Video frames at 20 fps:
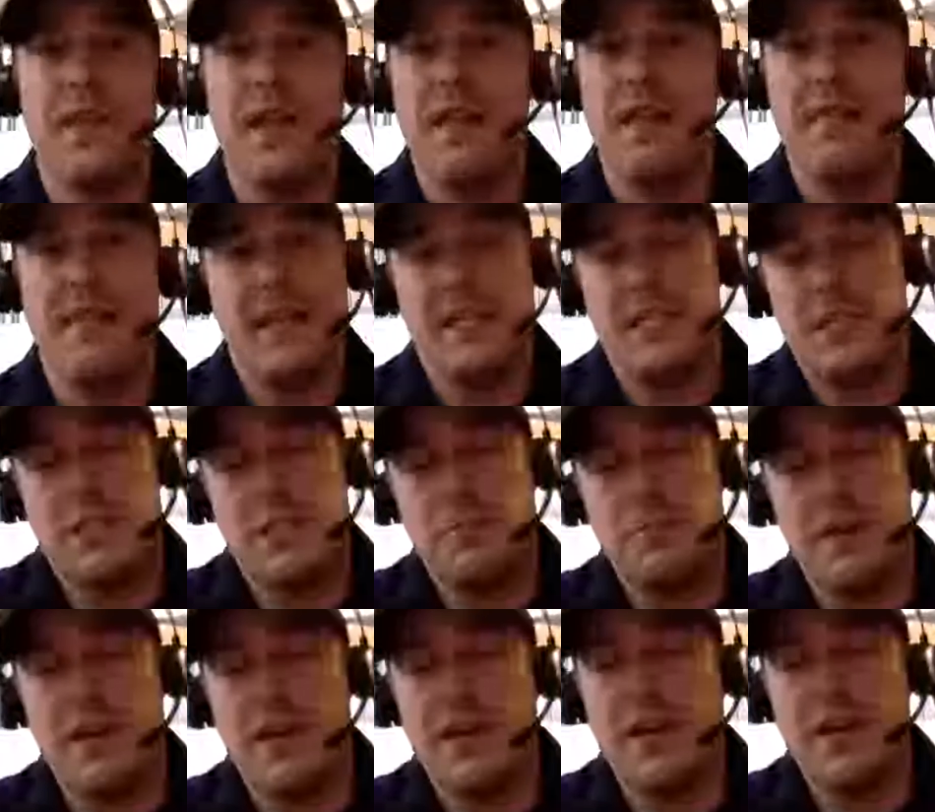And that's just
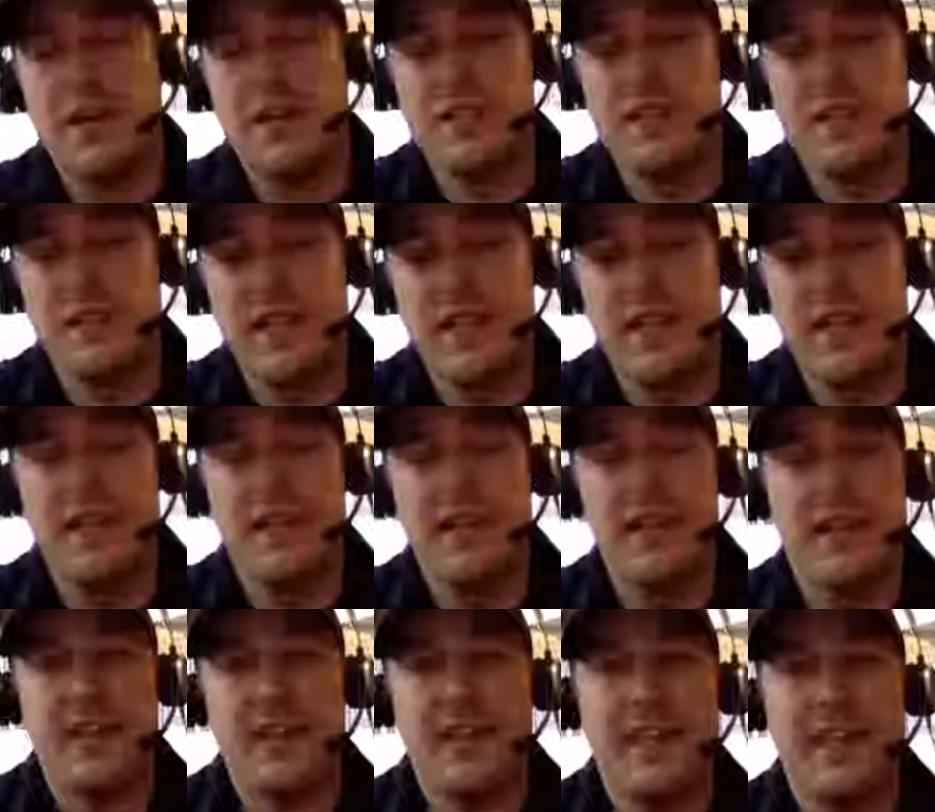because lead
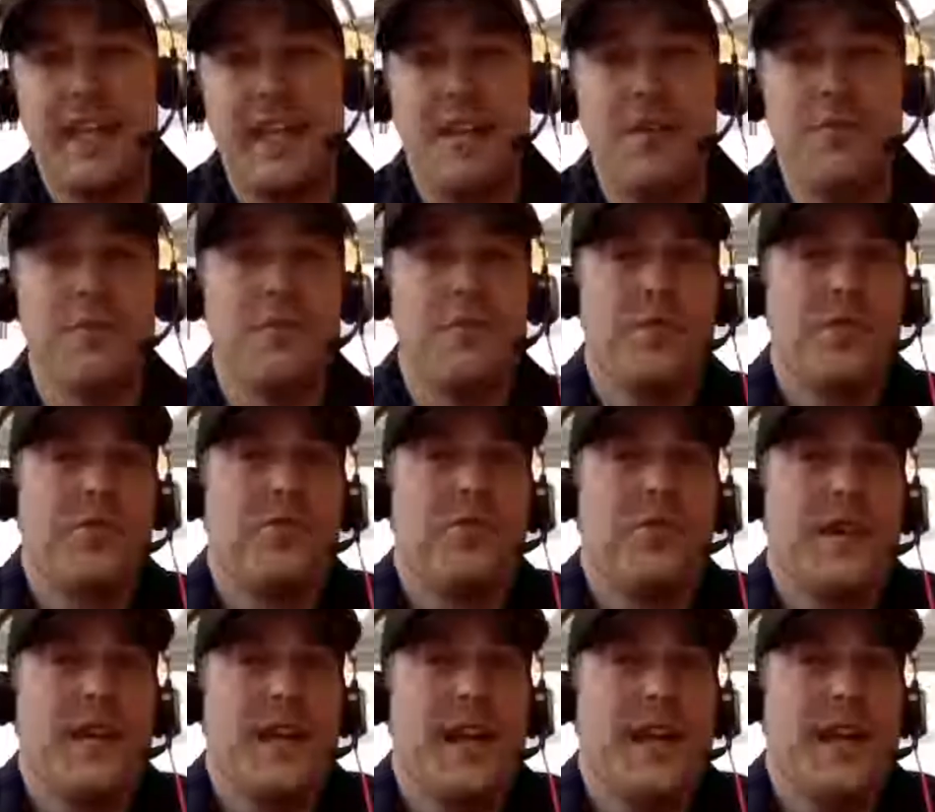lead
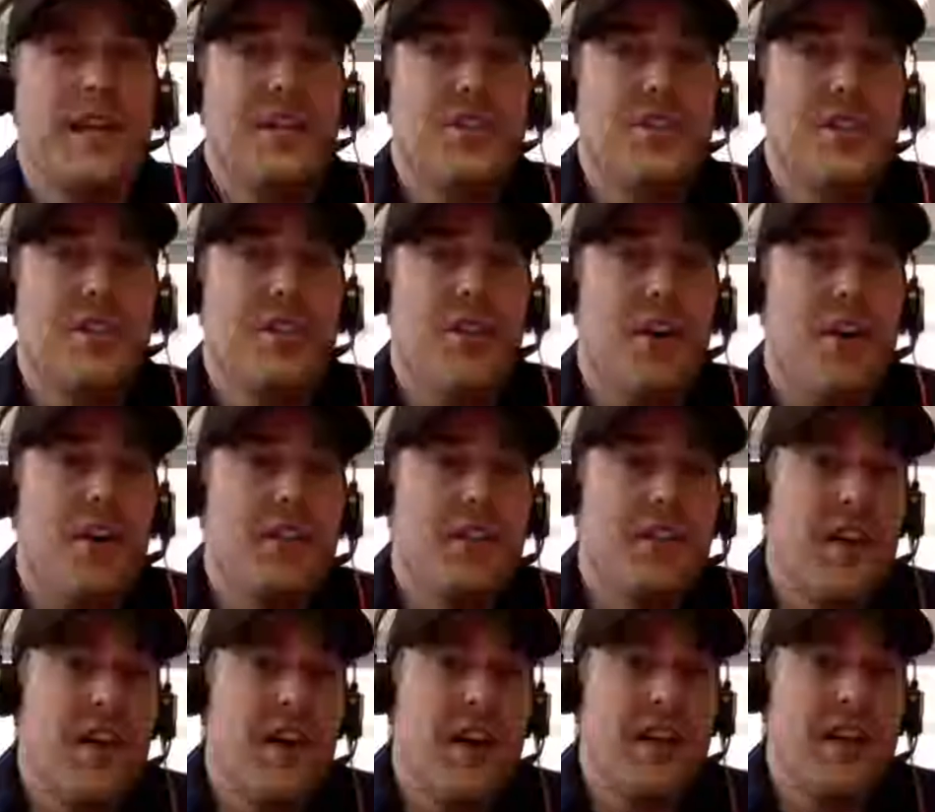creation
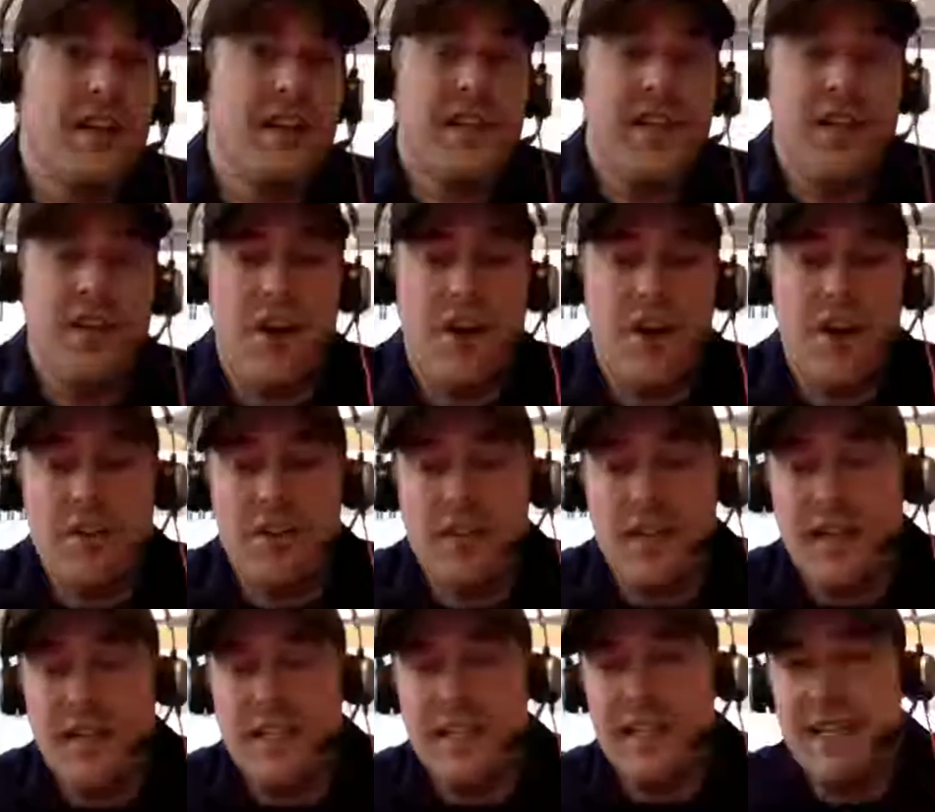online, lead uh,
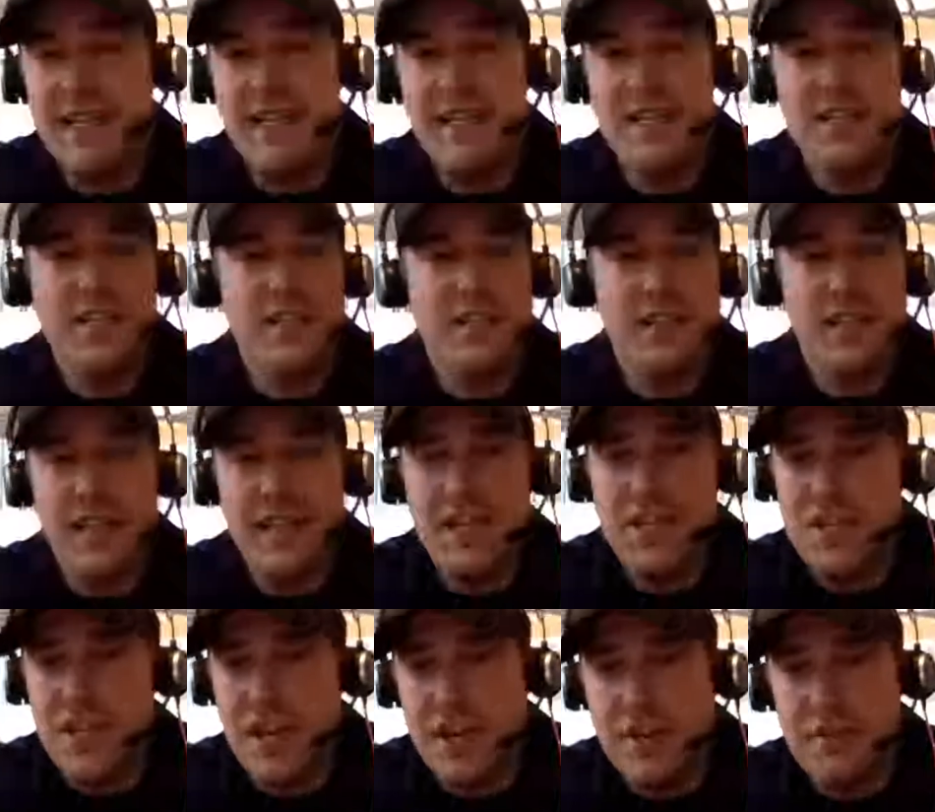online leads and
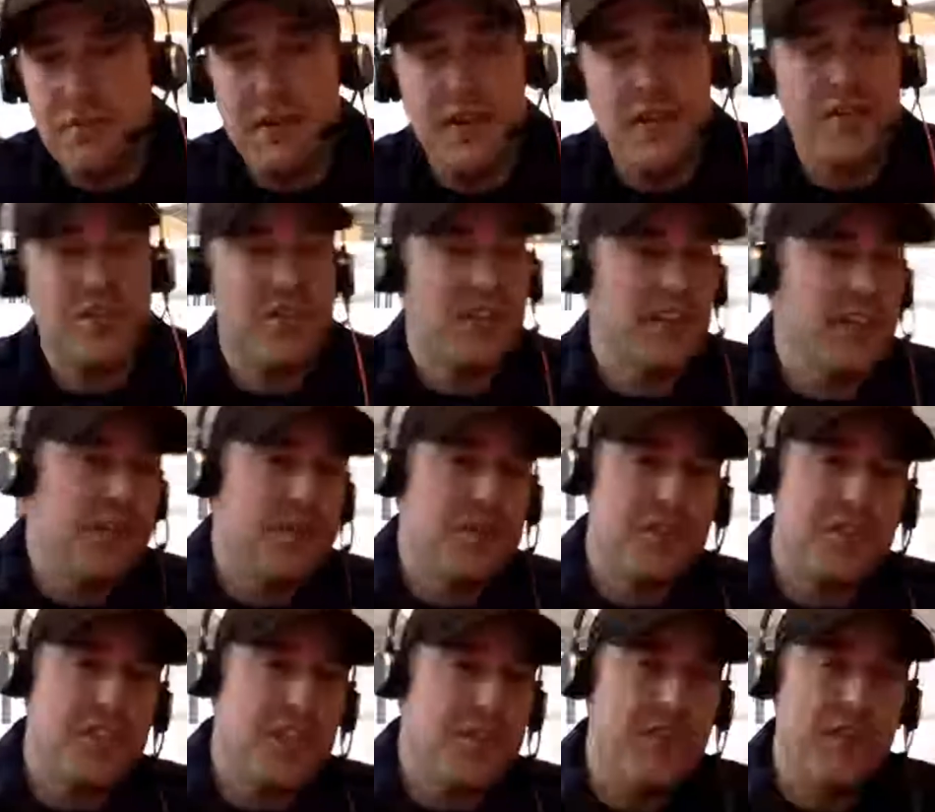lead generation, lead
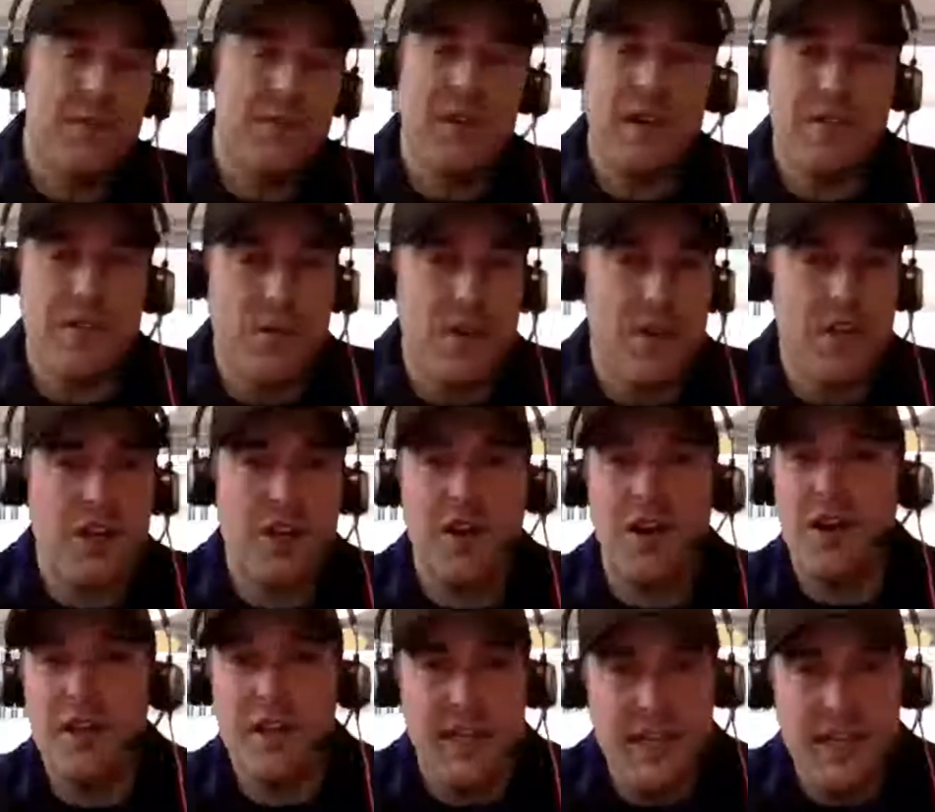receiving, whatever you want to
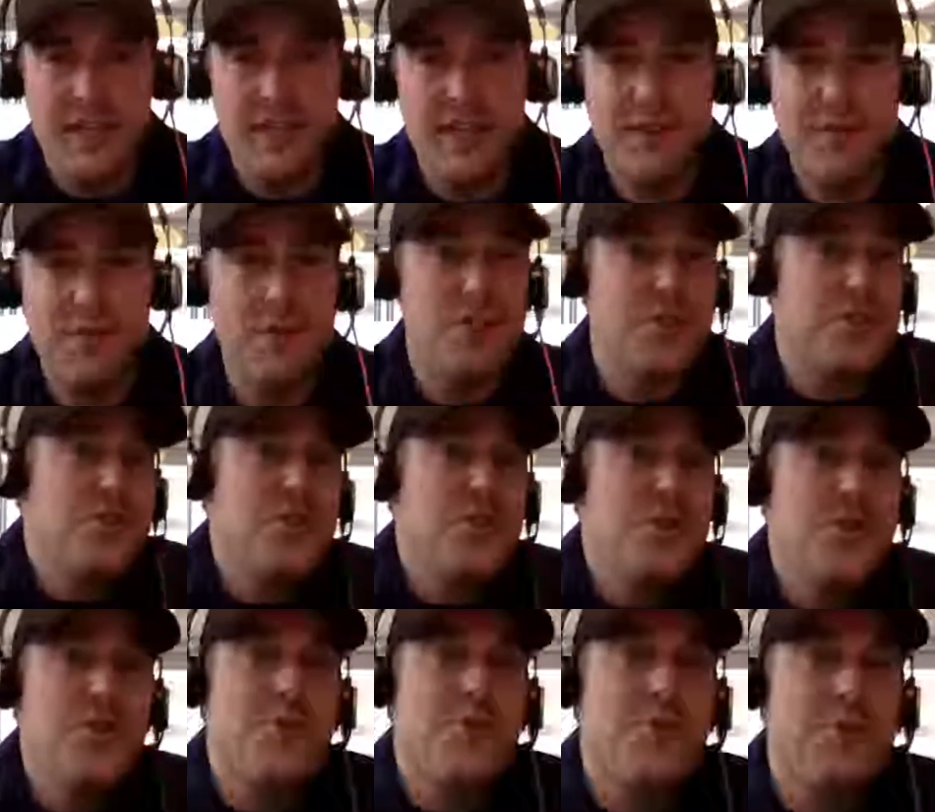call it, was
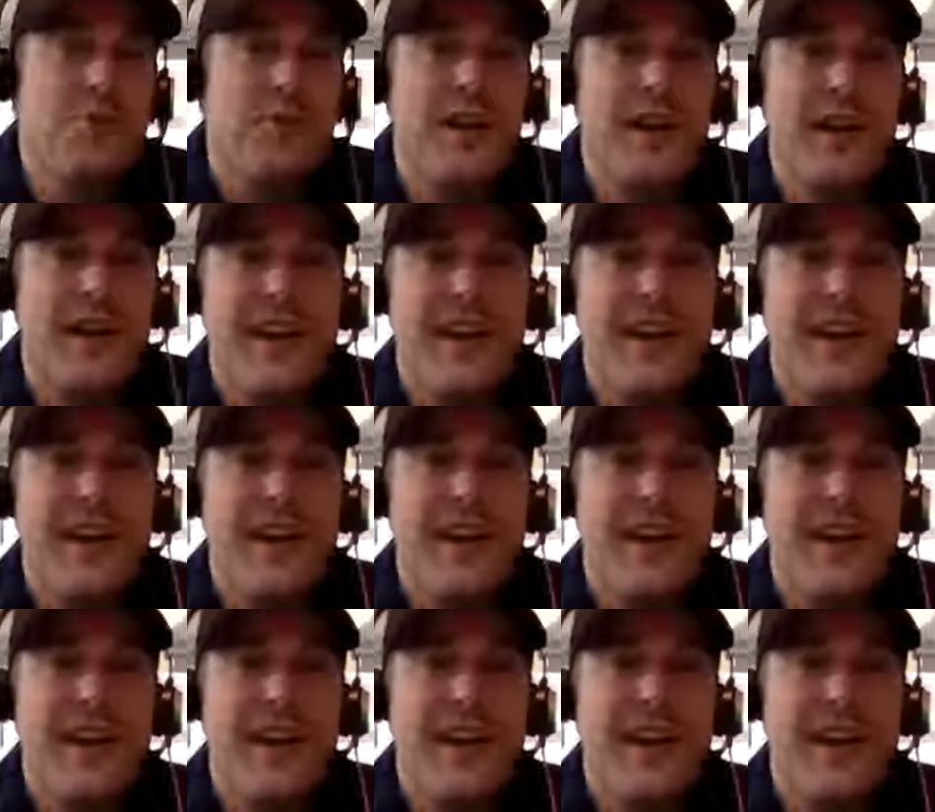new.